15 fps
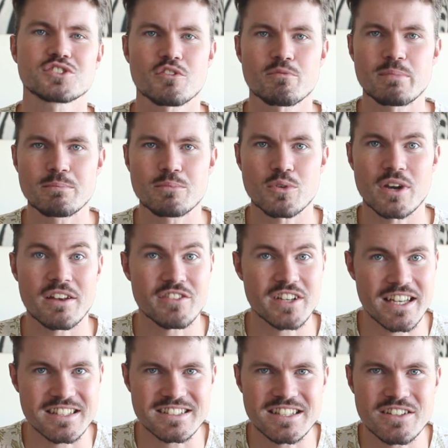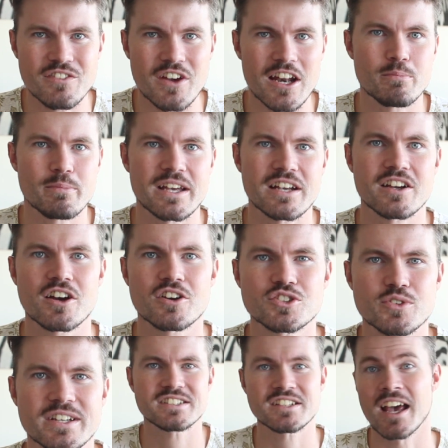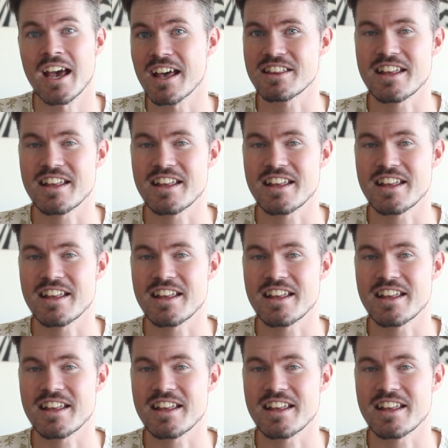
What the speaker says: of people living in developing countries,